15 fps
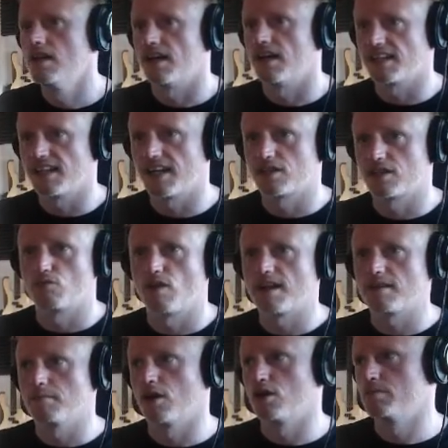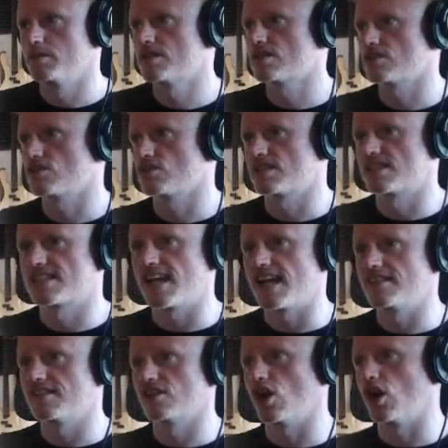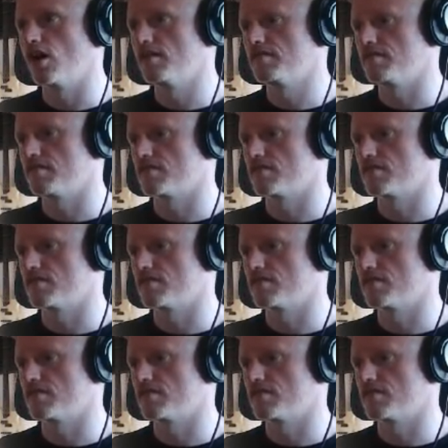And again, at the right moments, just sending off